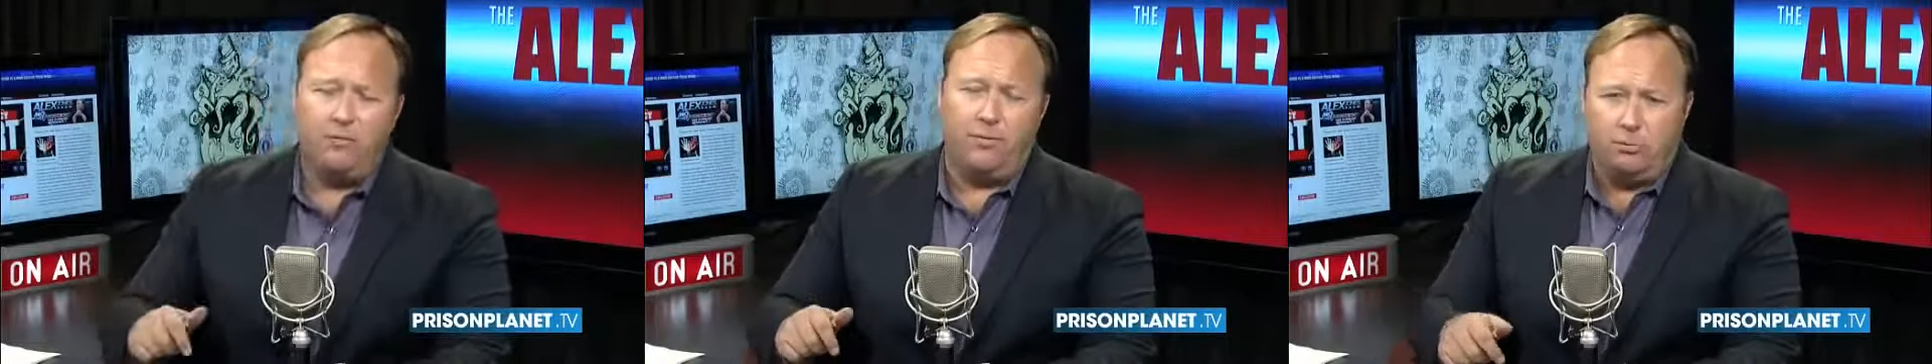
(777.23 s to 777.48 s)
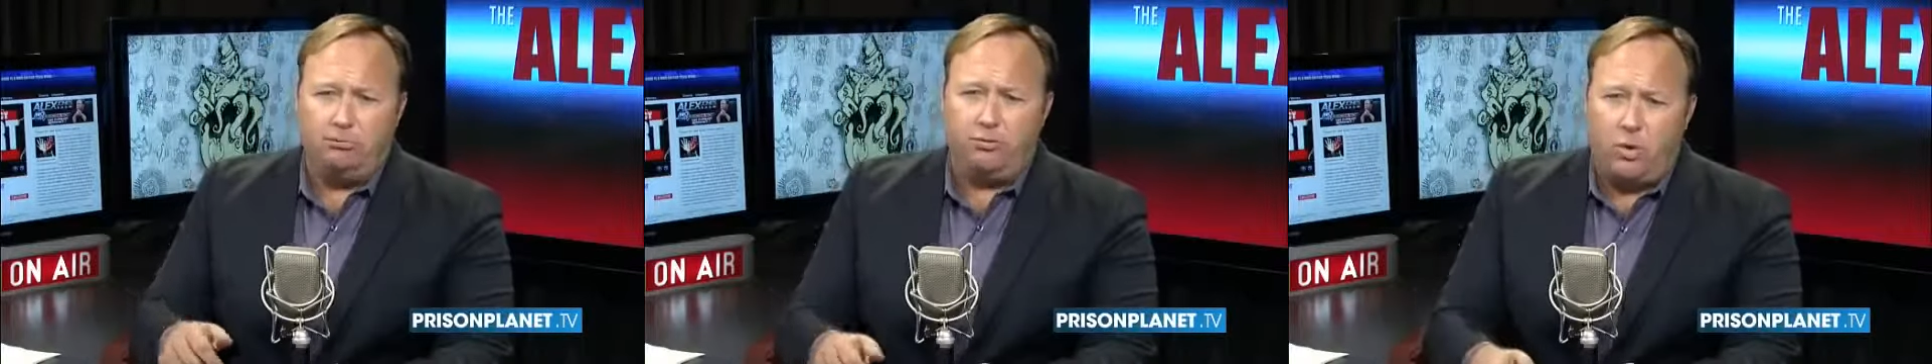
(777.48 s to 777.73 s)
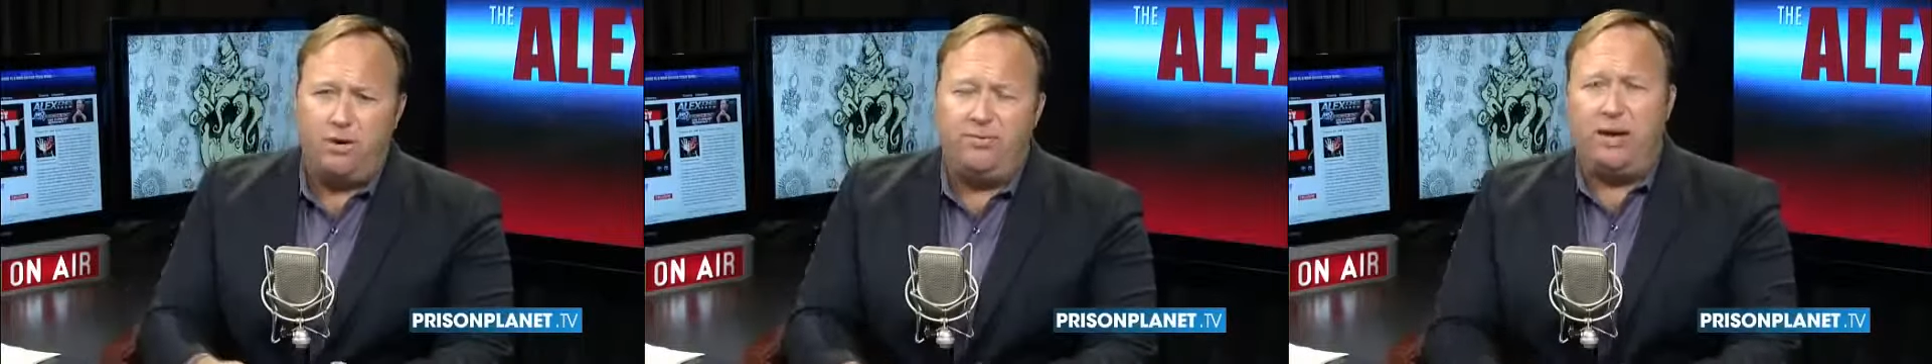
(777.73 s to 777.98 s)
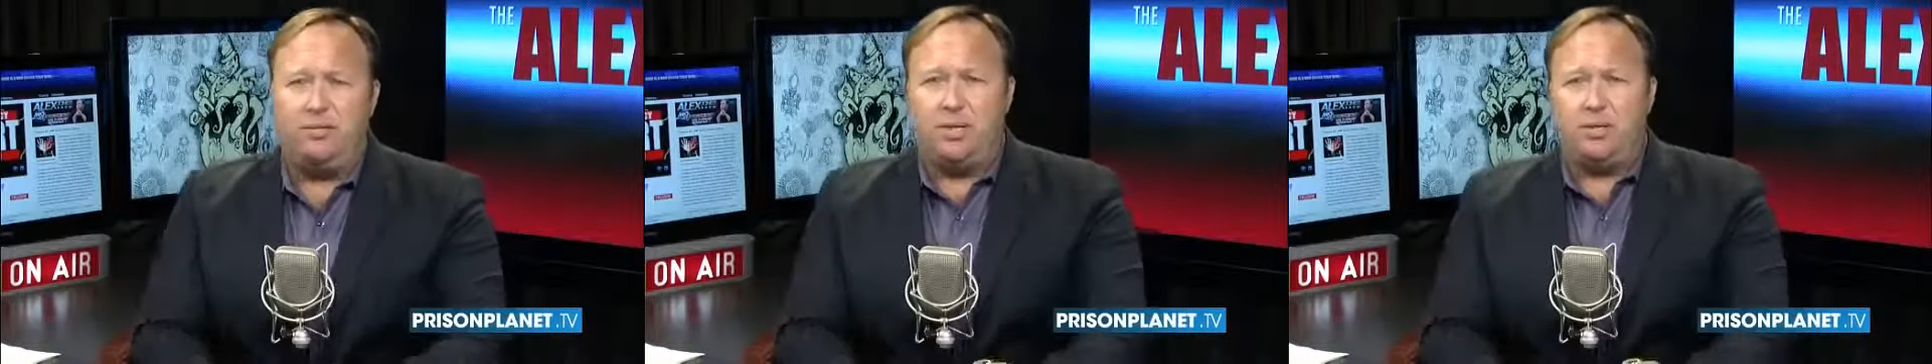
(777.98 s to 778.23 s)
for
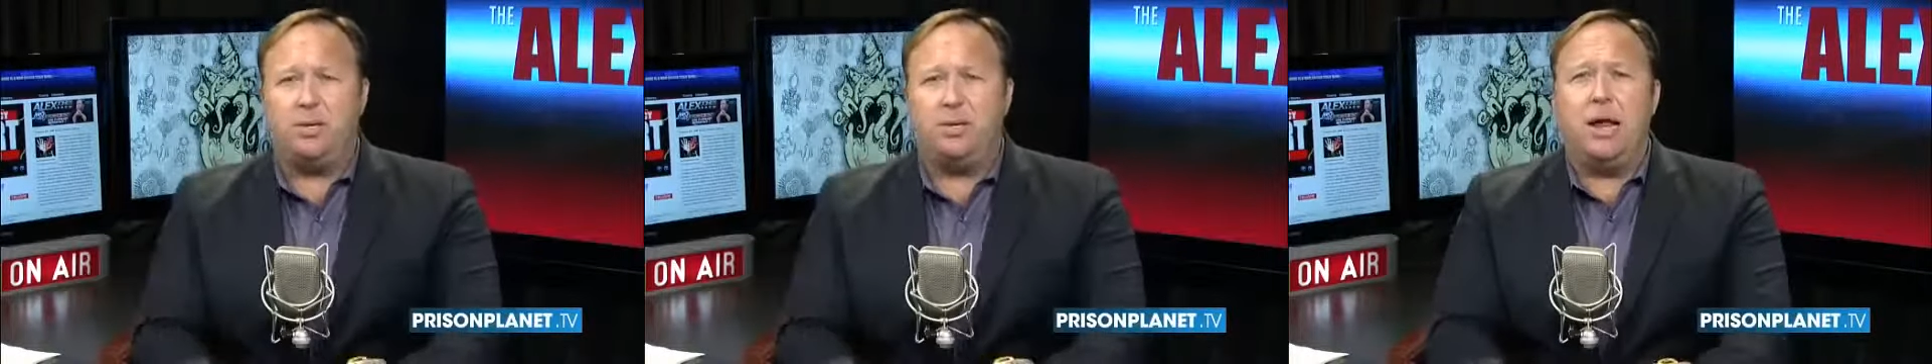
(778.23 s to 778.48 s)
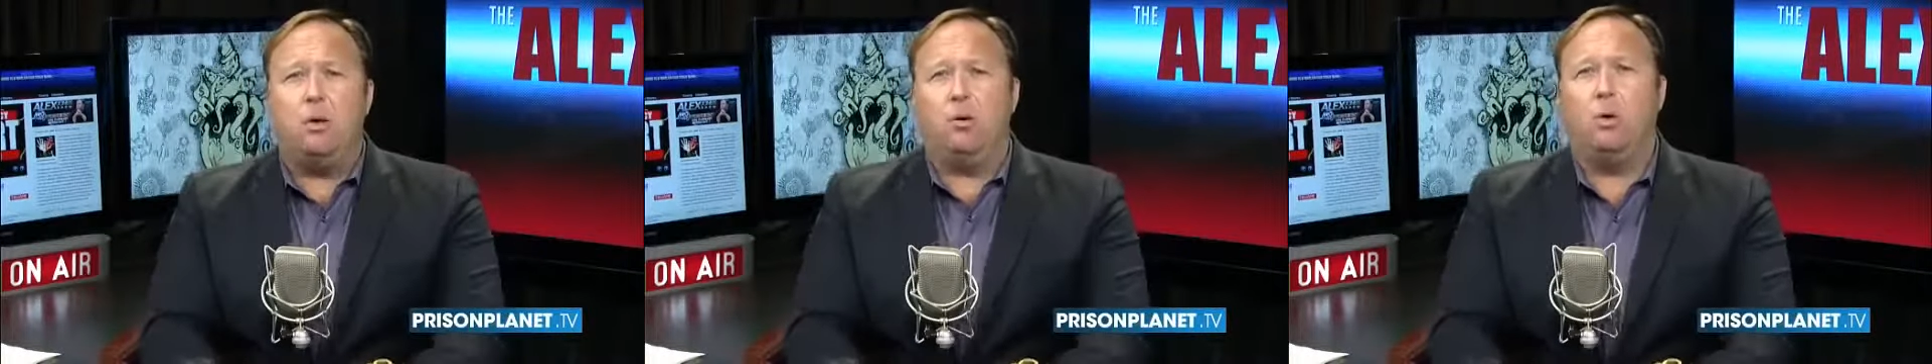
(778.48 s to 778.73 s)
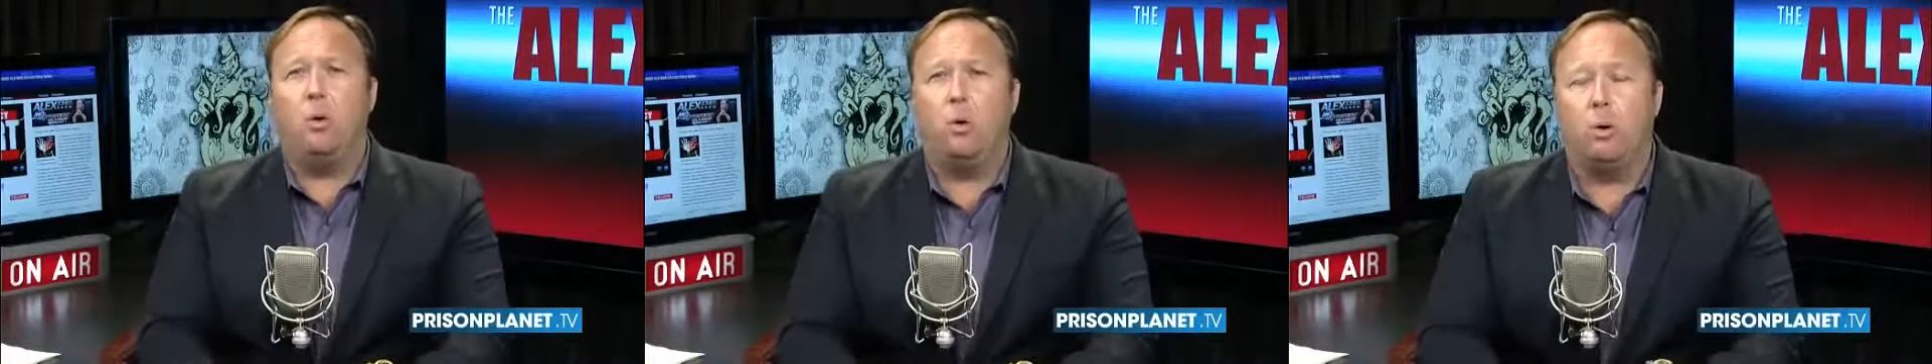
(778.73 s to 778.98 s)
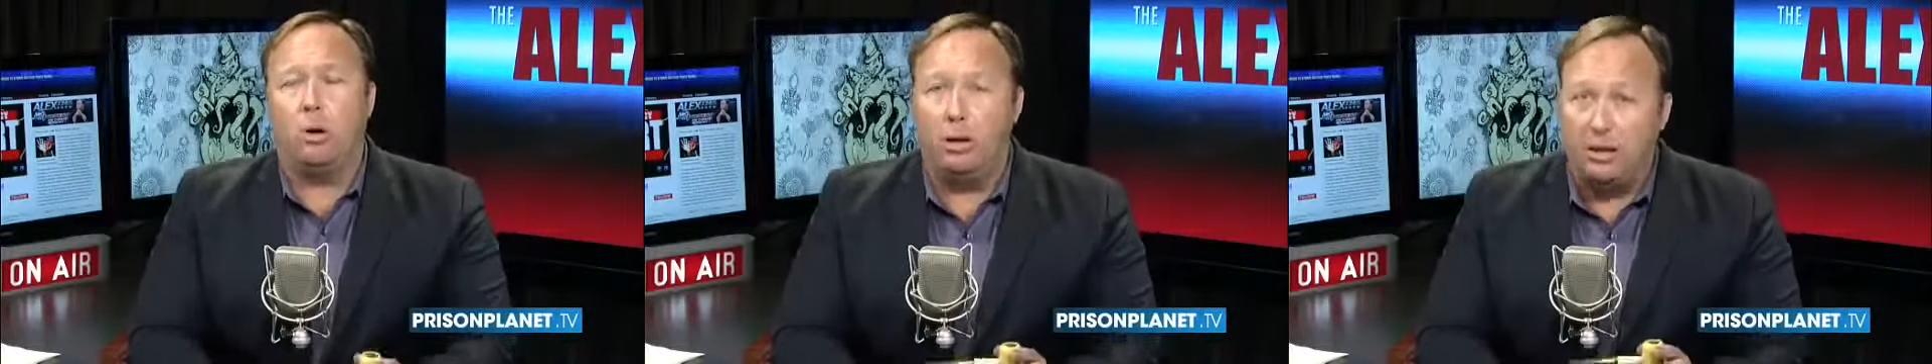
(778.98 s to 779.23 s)
25 cents an hour
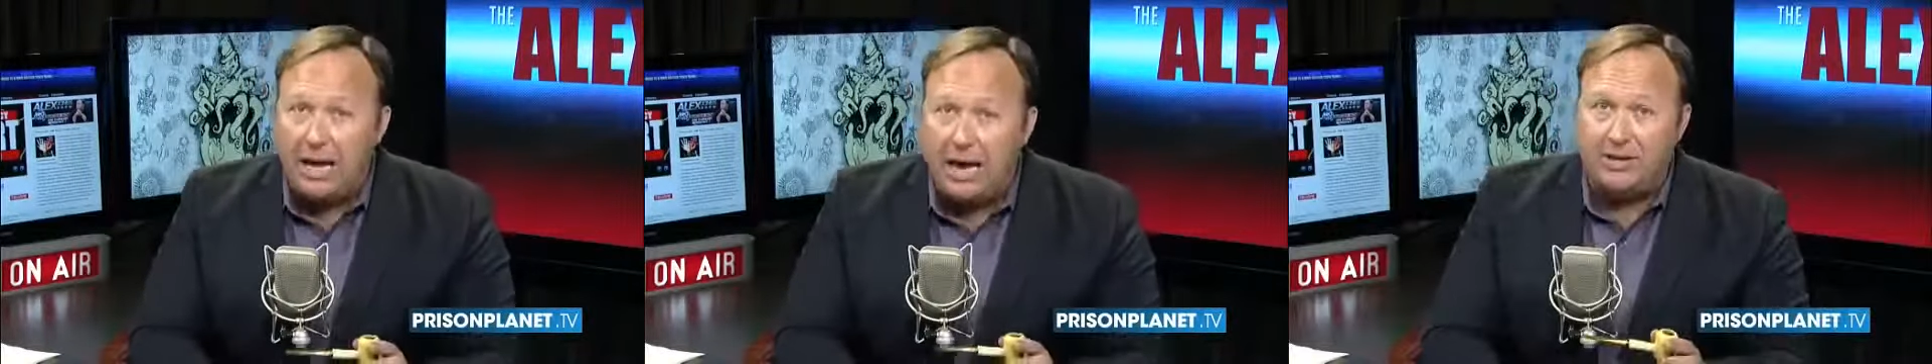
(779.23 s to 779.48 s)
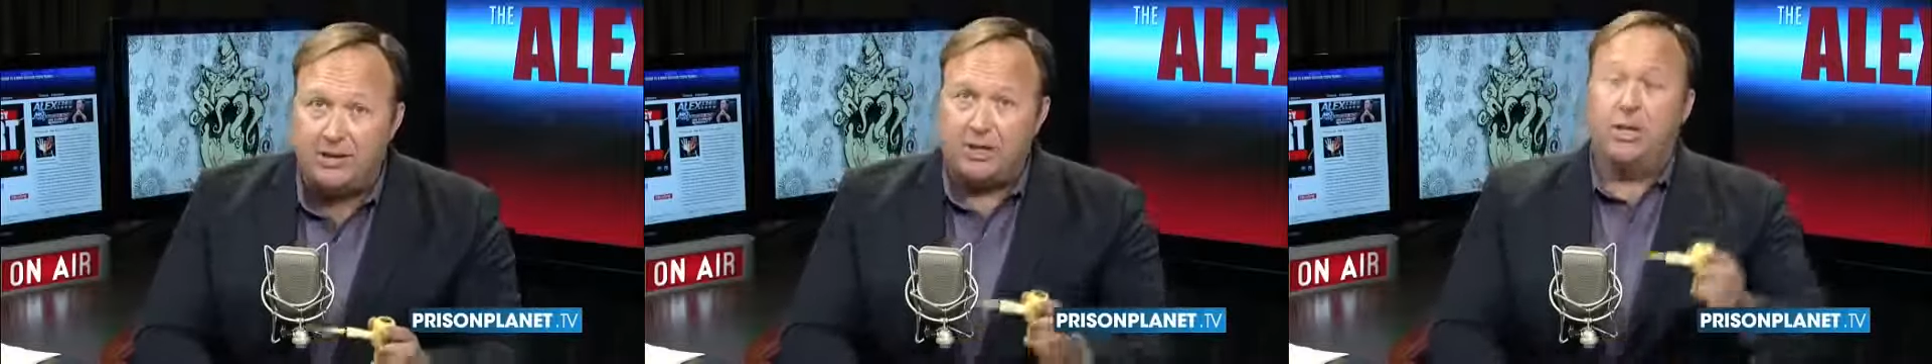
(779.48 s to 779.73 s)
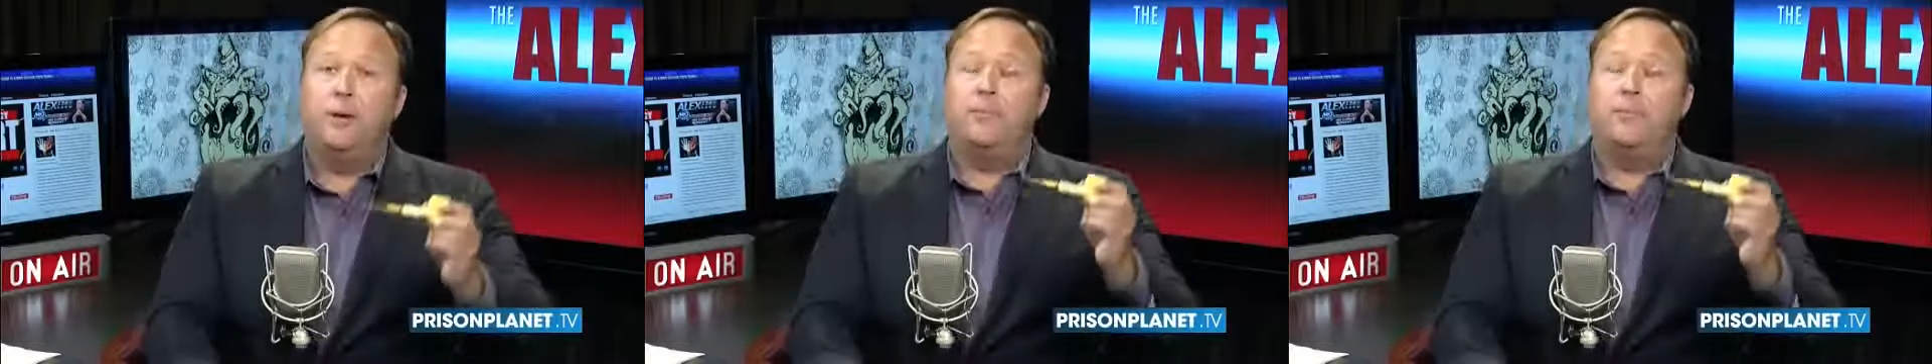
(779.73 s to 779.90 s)
or less.